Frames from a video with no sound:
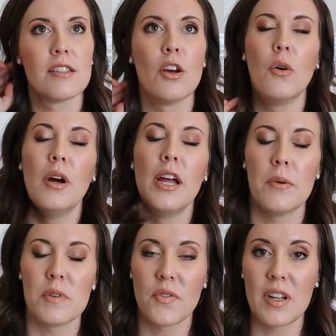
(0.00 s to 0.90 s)
so
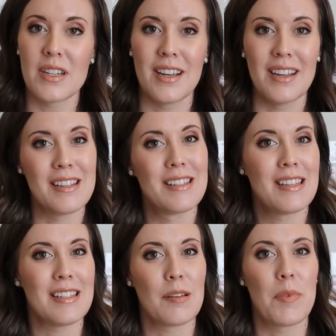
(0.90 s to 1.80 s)
it was fun to
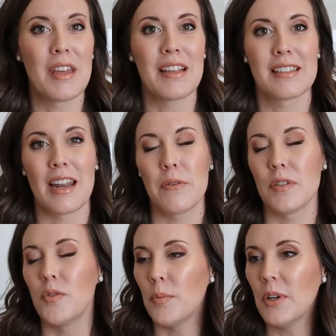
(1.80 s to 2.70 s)
see some things that I
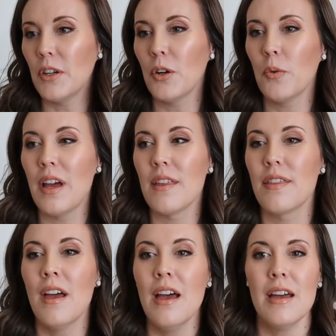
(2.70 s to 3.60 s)
was familiar
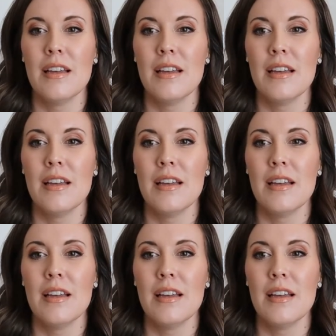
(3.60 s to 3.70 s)
with,